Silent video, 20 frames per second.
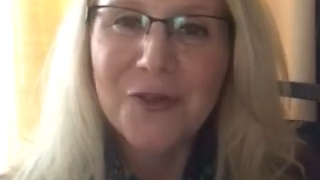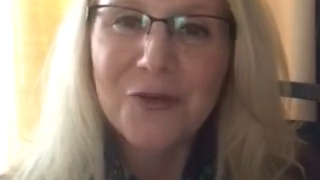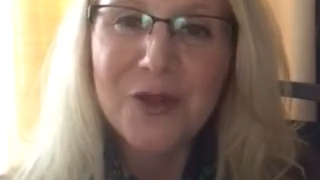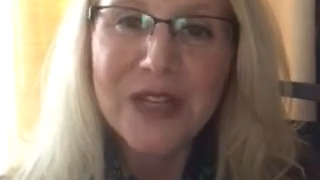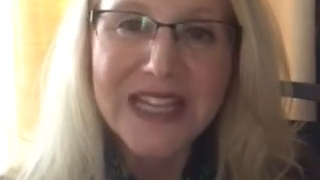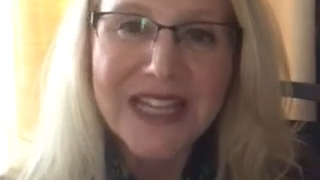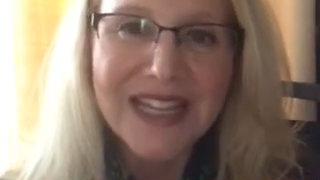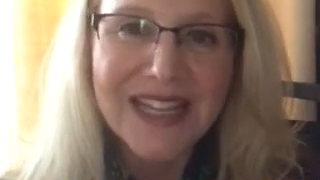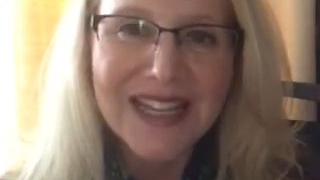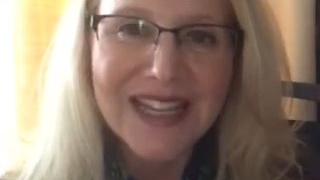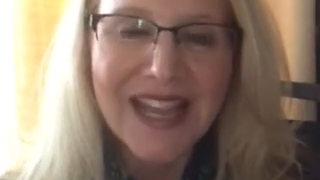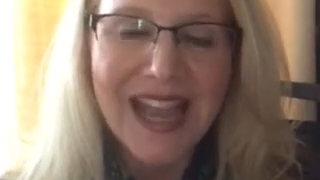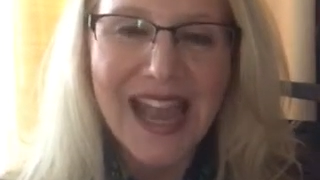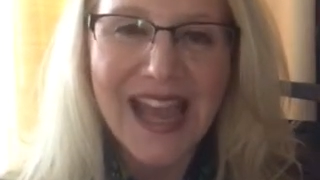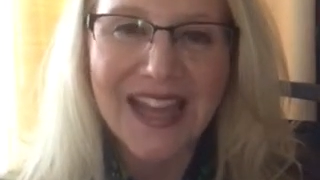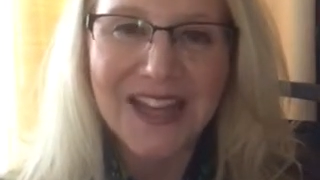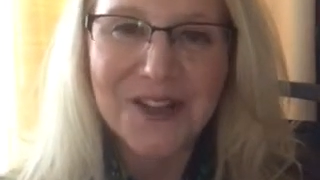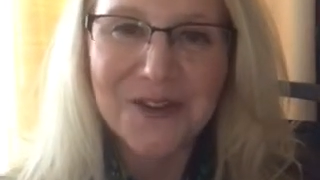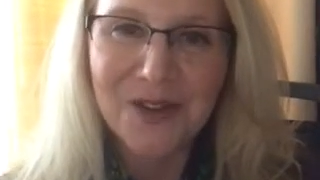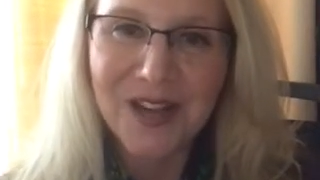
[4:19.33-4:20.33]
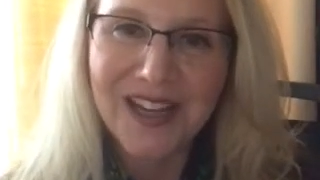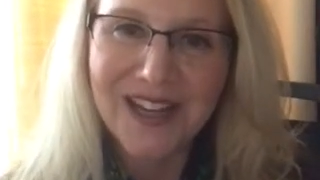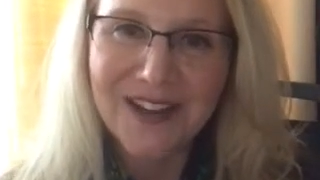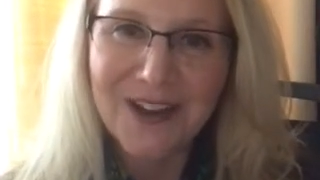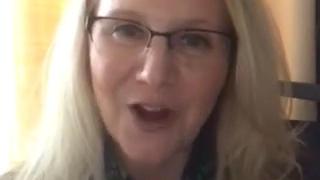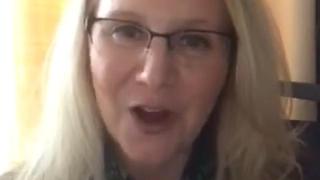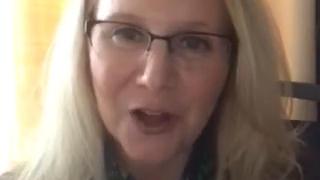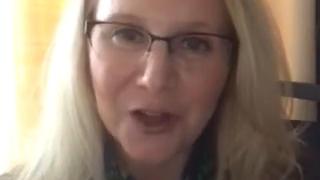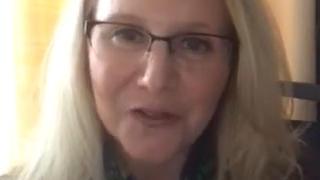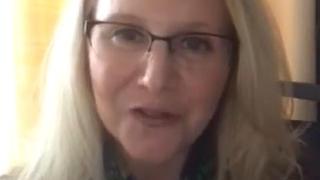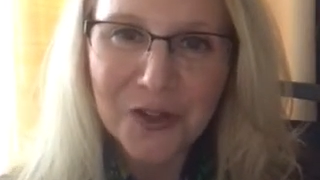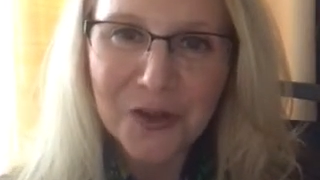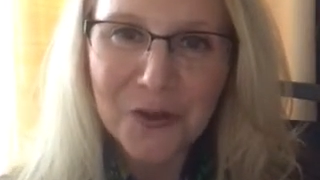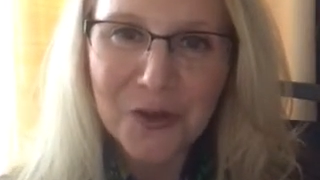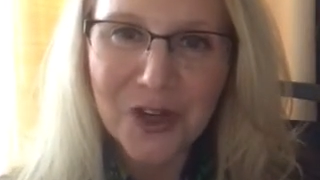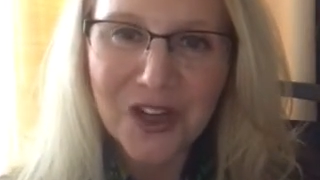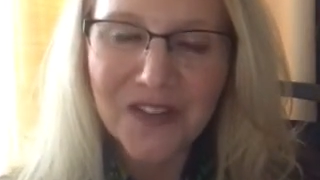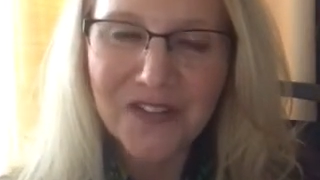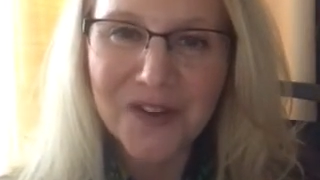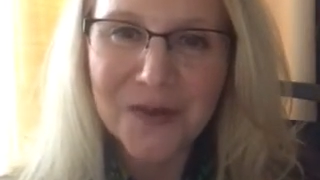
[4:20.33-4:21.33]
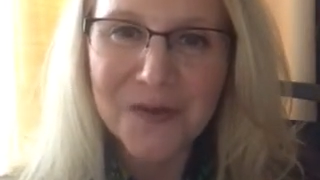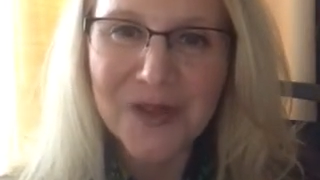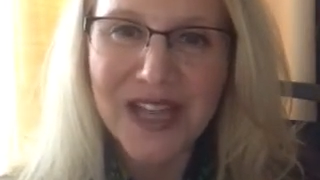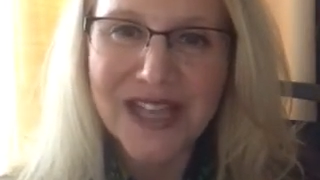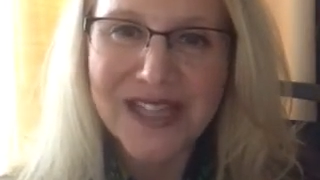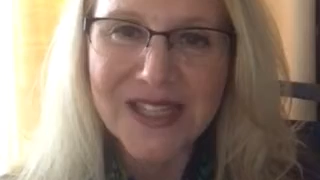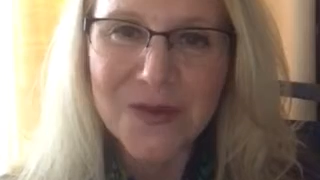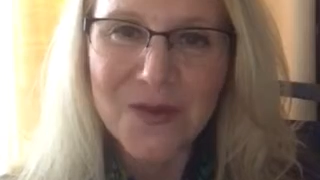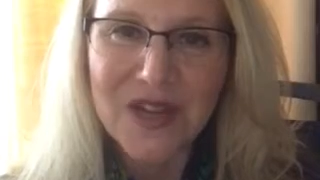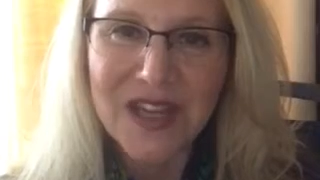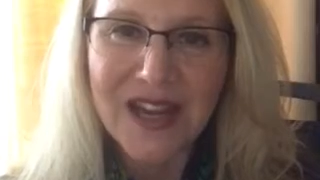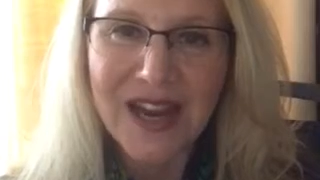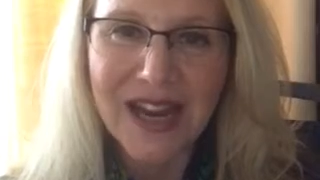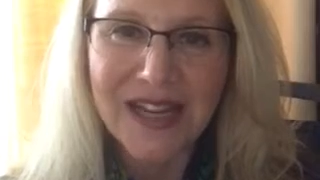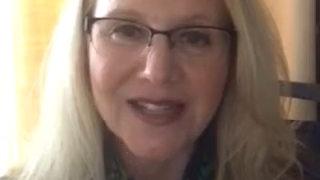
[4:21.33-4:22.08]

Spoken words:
reading and grading all of your work from last week.